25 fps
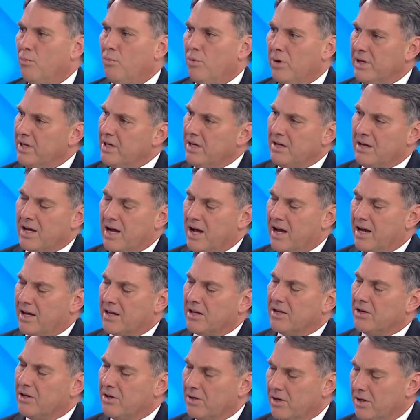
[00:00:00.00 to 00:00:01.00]
we are
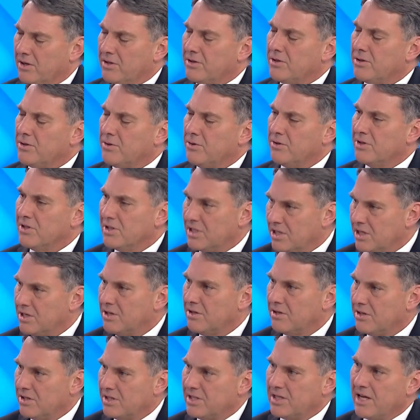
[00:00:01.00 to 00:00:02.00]
going to
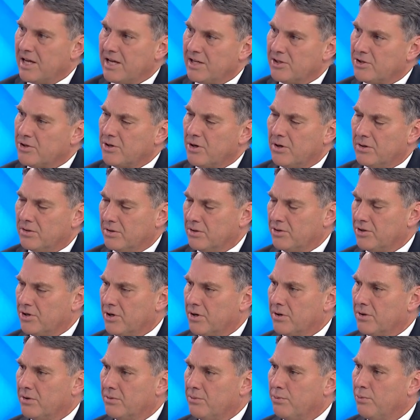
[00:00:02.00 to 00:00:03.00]
continue to stand shoulder to
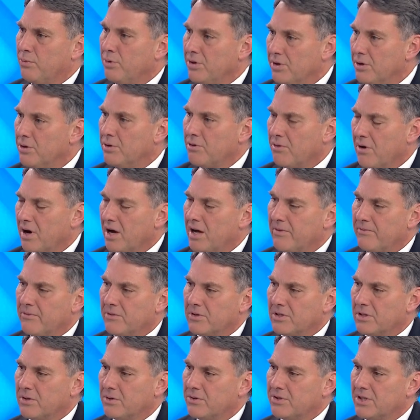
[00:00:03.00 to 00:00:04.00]
shoulder with Ukraine
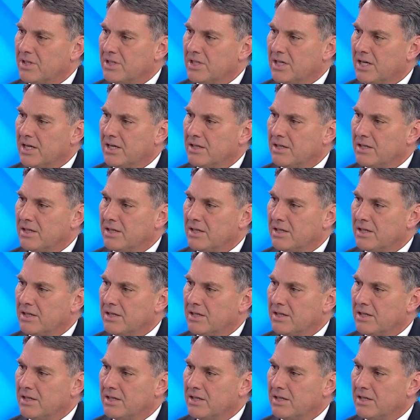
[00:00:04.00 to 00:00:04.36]
for as long as it